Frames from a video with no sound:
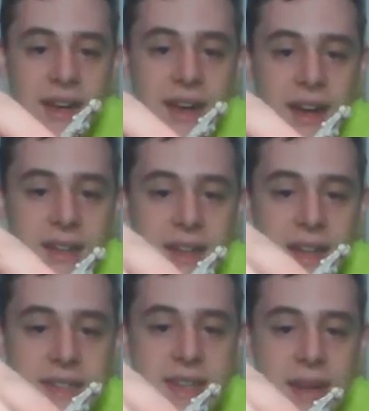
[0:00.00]
it onto
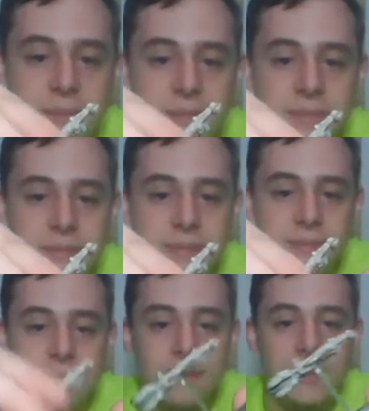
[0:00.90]
that stem.
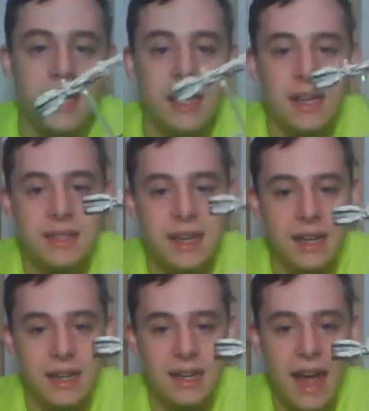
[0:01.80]
It's going
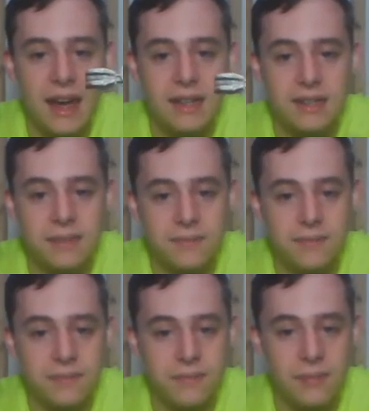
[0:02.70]
to connect,
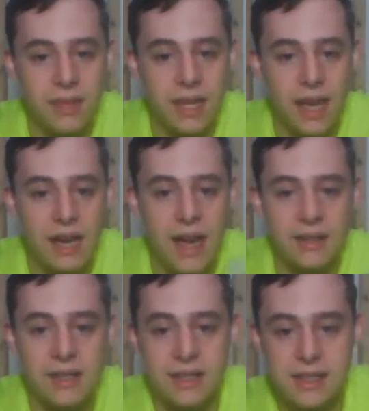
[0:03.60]
and now
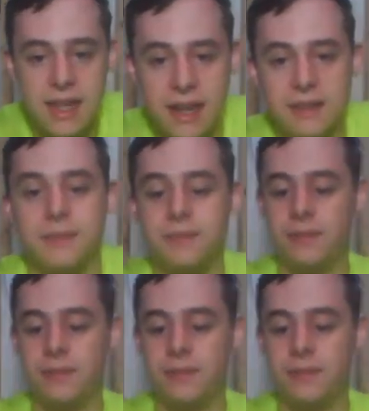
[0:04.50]
it's on the stand.